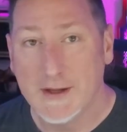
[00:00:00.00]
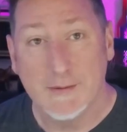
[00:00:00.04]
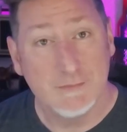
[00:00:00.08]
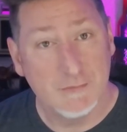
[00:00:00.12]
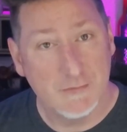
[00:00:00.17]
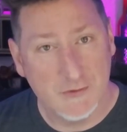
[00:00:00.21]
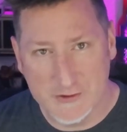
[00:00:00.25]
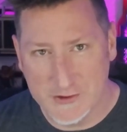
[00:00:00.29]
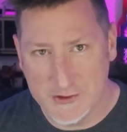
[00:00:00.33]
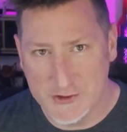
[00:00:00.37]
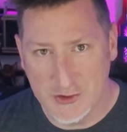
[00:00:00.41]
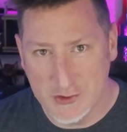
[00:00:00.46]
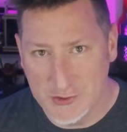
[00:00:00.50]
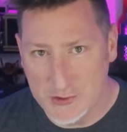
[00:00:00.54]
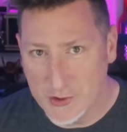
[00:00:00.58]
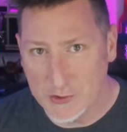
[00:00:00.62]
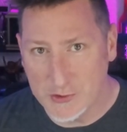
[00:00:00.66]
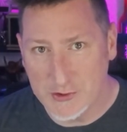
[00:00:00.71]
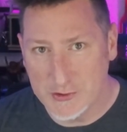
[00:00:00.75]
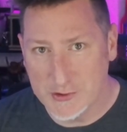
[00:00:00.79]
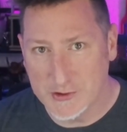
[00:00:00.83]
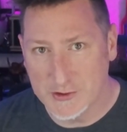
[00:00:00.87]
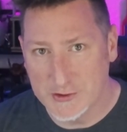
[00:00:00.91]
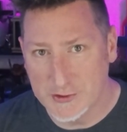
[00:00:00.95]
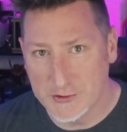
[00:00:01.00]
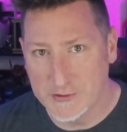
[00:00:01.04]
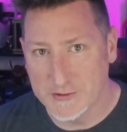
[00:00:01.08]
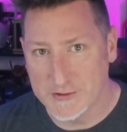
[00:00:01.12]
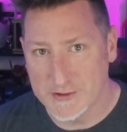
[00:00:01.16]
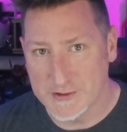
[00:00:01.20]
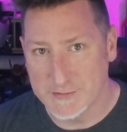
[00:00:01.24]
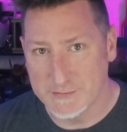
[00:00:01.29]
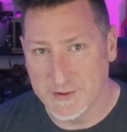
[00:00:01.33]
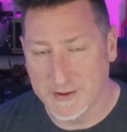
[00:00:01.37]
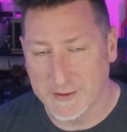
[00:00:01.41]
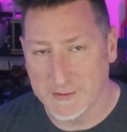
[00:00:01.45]
Did you know you could do
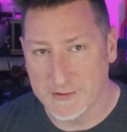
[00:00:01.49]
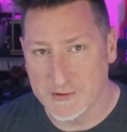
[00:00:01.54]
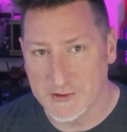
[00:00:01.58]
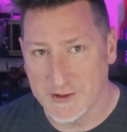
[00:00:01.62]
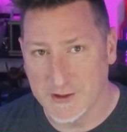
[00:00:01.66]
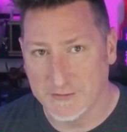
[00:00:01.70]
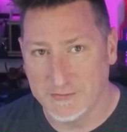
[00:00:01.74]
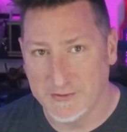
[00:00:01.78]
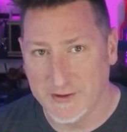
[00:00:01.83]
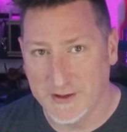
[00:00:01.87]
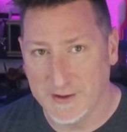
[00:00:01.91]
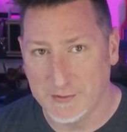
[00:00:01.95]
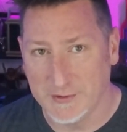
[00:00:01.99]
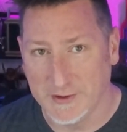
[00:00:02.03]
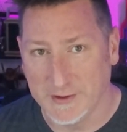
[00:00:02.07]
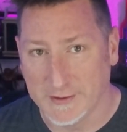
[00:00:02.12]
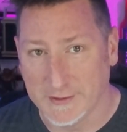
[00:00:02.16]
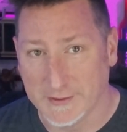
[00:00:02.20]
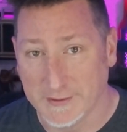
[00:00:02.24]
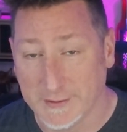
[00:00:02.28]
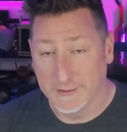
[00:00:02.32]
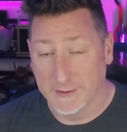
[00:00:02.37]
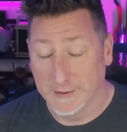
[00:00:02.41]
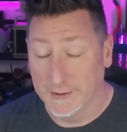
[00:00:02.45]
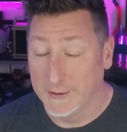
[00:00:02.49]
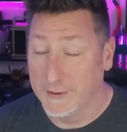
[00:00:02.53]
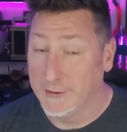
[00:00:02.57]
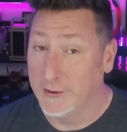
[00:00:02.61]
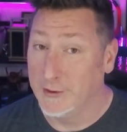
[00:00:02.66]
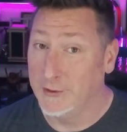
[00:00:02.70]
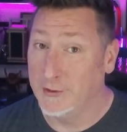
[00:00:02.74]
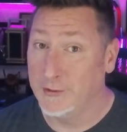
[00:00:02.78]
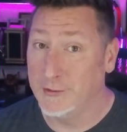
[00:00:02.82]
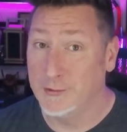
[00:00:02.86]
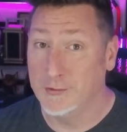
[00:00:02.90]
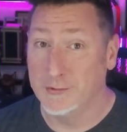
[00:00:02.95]
this in Microsoft Fabric?
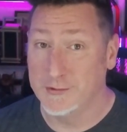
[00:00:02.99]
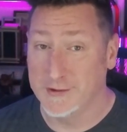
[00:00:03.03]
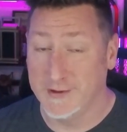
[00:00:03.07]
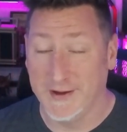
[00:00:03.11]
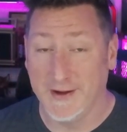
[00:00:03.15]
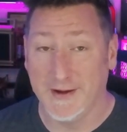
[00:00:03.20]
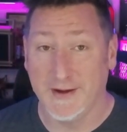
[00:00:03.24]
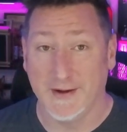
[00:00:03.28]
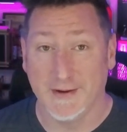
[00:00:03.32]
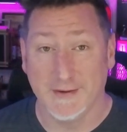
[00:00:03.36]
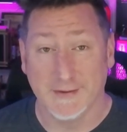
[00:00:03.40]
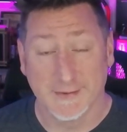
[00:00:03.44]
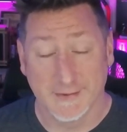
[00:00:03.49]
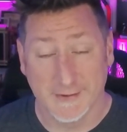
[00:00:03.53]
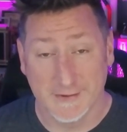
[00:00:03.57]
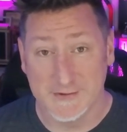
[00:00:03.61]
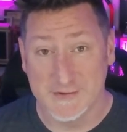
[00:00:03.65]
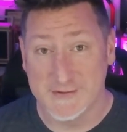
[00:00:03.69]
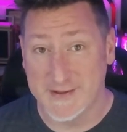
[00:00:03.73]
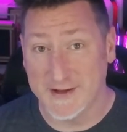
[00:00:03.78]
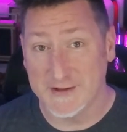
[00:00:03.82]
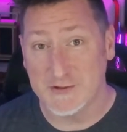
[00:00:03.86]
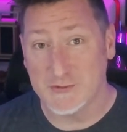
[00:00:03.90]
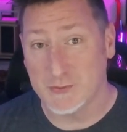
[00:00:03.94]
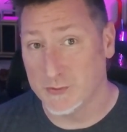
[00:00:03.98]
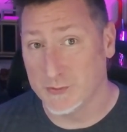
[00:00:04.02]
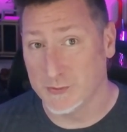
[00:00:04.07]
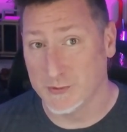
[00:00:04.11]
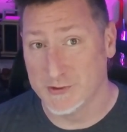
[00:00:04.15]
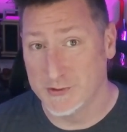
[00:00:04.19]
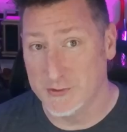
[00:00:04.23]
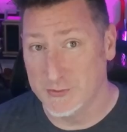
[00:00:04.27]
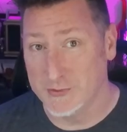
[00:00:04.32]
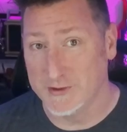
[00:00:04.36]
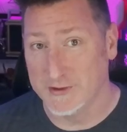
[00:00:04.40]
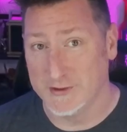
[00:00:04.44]
Oh yeah, because that's what we're
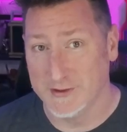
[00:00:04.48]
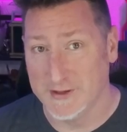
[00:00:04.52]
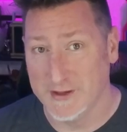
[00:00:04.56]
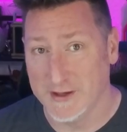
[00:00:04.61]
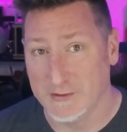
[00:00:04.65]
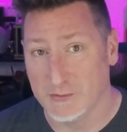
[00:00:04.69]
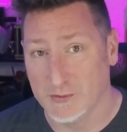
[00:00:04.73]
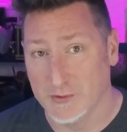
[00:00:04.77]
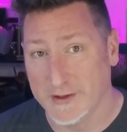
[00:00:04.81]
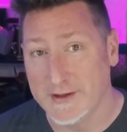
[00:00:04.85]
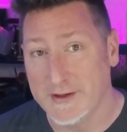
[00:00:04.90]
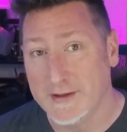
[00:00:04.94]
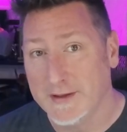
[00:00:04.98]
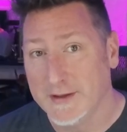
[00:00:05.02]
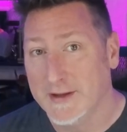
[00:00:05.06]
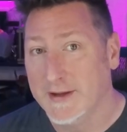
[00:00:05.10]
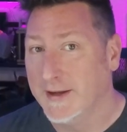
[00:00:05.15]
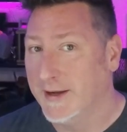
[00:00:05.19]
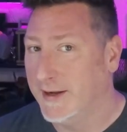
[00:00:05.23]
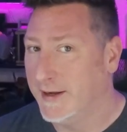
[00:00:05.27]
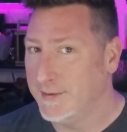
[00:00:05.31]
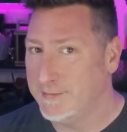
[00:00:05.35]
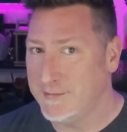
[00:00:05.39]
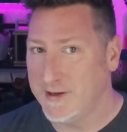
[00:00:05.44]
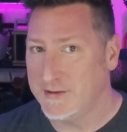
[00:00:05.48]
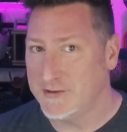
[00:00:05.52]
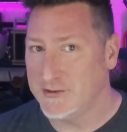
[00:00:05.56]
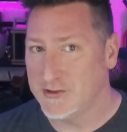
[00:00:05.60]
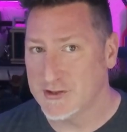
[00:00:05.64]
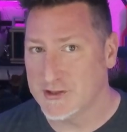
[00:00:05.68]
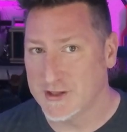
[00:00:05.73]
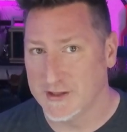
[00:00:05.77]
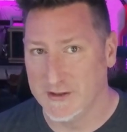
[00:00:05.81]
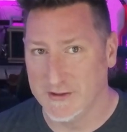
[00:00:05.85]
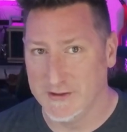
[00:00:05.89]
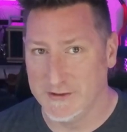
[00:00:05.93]
doing today, right? I'm not
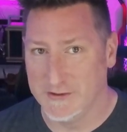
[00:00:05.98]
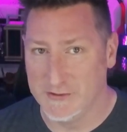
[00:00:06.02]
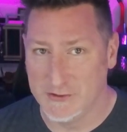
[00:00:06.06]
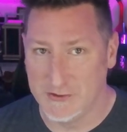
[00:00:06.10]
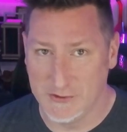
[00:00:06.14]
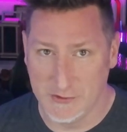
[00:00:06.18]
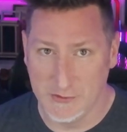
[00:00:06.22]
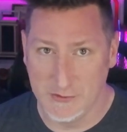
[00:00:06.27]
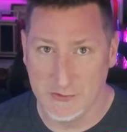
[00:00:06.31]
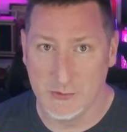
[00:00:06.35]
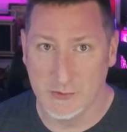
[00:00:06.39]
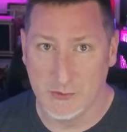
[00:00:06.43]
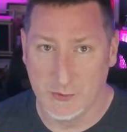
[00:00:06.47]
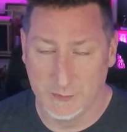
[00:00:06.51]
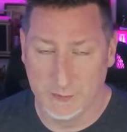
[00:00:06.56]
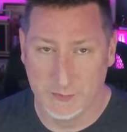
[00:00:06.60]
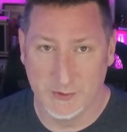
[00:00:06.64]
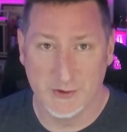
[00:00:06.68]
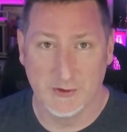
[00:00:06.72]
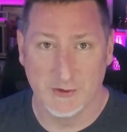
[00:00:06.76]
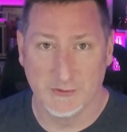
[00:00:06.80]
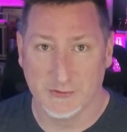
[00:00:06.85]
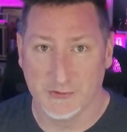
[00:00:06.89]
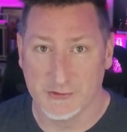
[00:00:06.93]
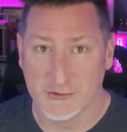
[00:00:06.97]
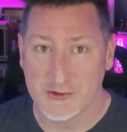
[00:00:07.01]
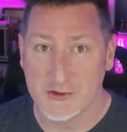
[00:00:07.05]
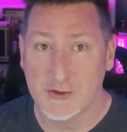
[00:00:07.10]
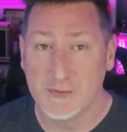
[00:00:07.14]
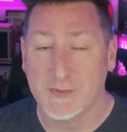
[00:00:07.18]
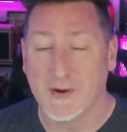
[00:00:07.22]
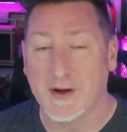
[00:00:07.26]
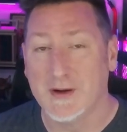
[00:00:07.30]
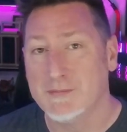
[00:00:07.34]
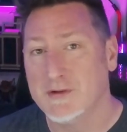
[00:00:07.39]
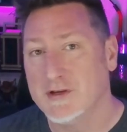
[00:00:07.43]
just gonna do Beautiful
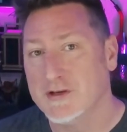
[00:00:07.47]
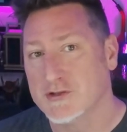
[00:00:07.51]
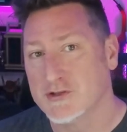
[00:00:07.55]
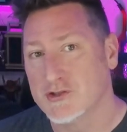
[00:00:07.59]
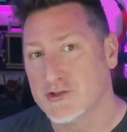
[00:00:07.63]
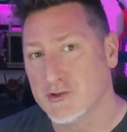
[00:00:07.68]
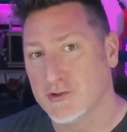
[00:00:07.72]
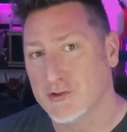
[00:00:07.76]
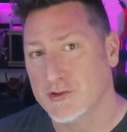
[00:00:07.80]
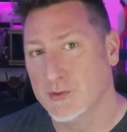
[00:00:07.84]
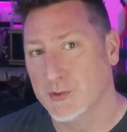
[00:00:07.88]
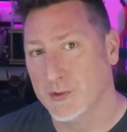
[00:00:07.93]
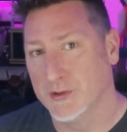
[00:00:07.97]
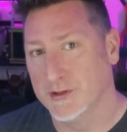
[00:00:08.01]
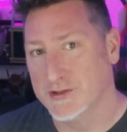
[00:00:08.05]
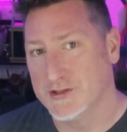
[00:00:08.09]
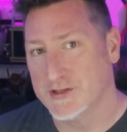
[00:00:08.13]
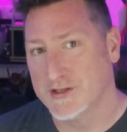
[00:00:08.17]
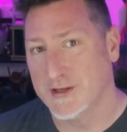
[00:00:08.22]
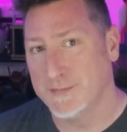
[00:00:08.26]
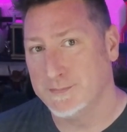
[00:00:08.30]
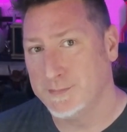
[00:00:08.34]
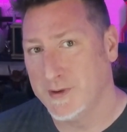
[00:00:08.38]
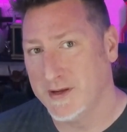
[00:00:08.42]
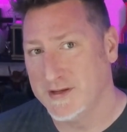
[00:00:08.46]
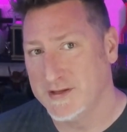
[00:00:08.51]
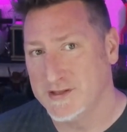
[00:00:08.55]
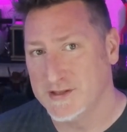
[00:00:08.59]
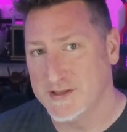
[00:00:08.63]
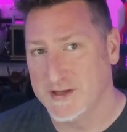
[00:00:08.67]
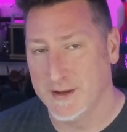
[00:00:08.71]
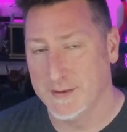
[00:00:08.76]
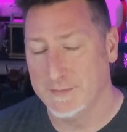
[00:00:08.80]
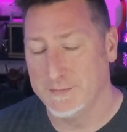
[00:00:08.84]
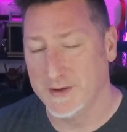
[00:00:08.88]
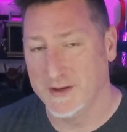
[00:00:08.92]
Soup. I'm gonna show you a
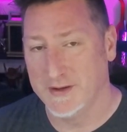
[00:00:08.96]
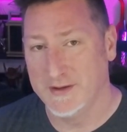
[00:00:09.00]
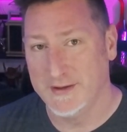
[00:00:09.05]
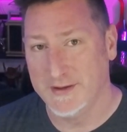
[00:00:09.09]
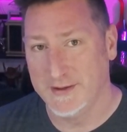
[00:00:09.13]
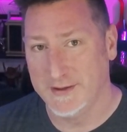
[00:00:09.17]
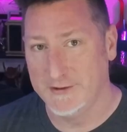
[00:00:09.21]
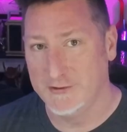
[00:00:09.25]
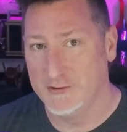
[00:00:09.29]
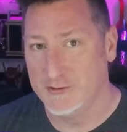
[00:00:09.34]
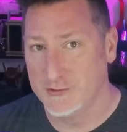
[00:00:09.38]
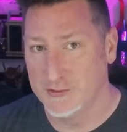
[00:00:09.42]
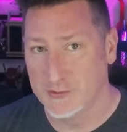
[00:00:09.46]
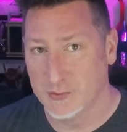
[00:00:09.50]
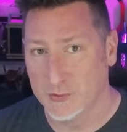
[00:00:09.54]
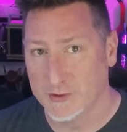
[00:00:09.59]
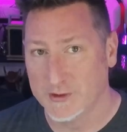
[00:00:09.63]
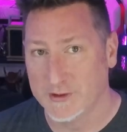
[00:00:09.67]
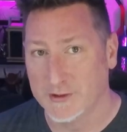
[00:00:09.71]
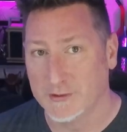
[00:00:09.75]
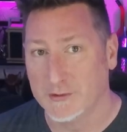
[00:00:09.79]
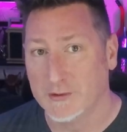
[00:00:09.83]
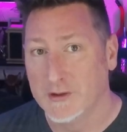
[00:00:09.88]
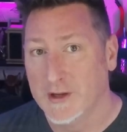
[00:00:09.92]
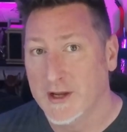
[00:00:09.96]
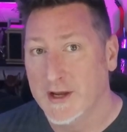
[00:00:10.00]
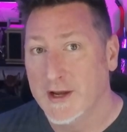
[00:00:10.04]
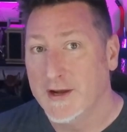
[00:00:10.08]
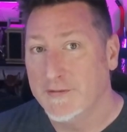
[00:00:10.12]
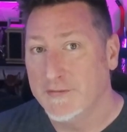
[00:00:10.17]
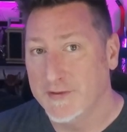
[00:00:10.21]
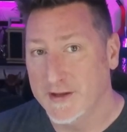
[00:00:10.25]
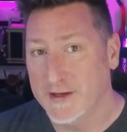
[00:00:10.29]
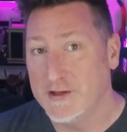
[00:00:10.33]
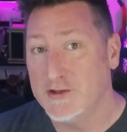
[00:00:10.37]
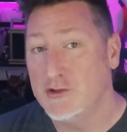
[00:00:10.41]
step-by-step end-to-end tutorial
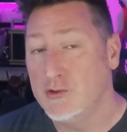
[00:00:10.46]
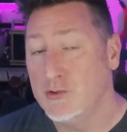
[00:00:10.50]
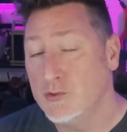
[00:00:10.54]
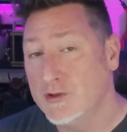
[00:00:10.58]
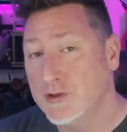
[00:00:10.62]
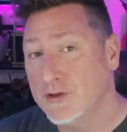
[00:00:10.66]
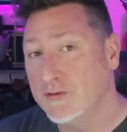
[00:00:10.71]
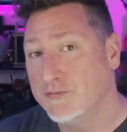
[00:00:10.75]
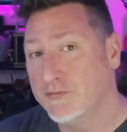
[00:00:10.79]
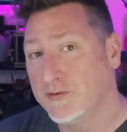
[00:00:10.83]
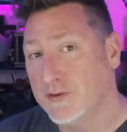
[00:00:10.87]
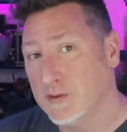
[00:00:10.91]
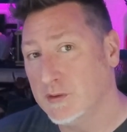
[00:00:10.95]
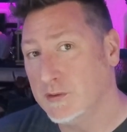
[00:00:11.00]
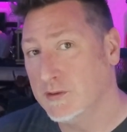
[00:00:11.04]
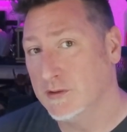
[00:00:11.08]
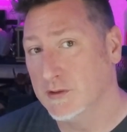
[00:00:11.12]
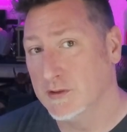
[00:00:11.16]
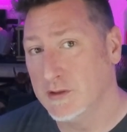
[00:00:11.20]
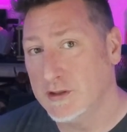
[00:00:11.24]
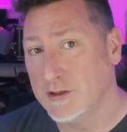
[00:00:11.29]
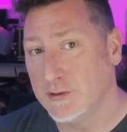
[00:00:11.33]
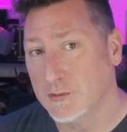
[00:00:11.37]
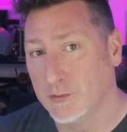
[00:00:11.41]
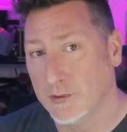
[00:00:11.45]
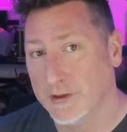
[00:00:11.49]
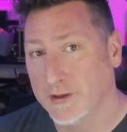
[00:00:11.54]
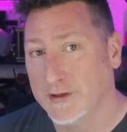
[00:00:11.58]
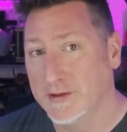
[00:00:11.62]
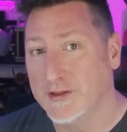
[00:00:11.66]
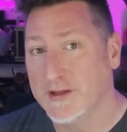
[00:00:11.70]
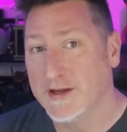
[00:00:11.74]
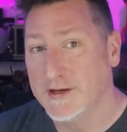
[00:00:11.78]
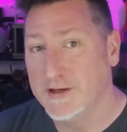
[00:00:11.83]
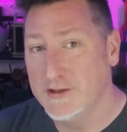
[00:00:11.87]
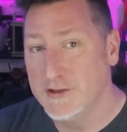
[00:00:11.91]
that you could follow along
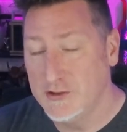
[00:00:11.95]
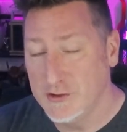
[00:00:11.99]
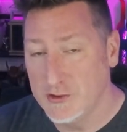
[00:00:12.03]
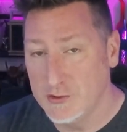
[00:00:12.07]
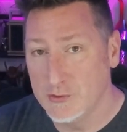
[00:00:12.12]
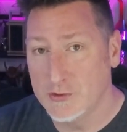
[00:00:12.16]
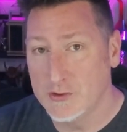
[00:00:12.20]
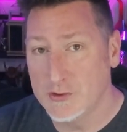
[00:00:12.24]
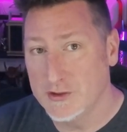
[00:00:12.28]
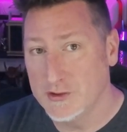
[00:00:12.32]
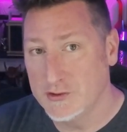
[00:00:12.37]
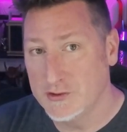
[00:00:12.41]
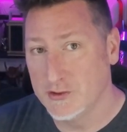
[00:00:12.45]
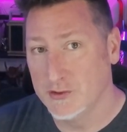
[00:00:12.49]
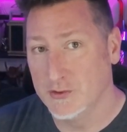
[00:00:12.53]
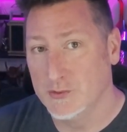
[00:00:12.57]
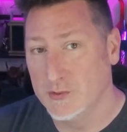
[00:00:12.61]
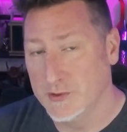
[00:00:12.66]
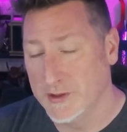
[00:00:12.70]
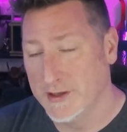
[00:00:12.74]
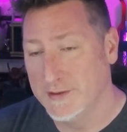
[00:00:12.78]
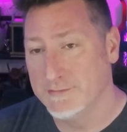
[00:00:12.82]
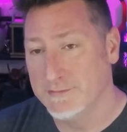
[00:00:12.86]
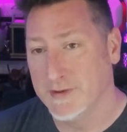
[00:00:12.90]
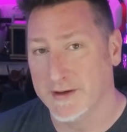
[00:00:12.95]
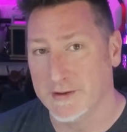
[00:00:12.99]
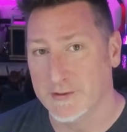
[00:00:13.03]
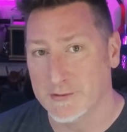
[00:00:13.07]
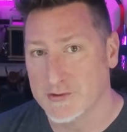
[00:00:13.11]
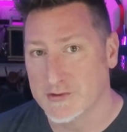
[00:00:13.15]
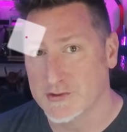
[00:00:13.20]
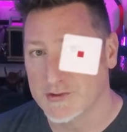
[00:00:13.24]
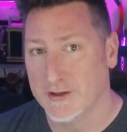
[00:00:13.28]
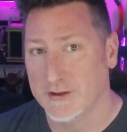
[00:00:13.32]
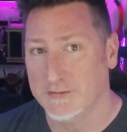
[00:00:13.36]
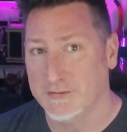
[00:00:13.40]
with and you could do in
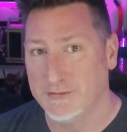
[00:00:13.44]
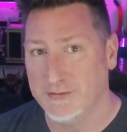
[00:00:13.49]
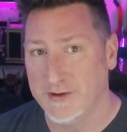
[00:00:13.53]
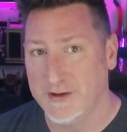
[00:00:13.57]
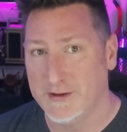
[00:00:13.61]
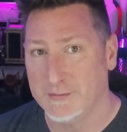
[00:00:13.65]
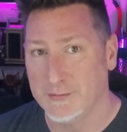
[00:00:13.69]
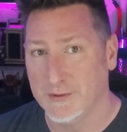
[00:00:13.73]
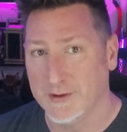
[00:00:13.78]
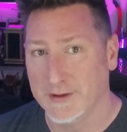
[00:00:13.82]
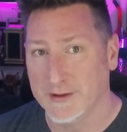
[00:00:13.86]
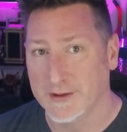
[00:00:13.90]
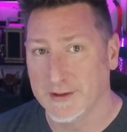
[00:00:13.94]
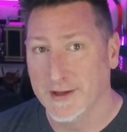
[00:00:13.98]
Microsoft Fabric.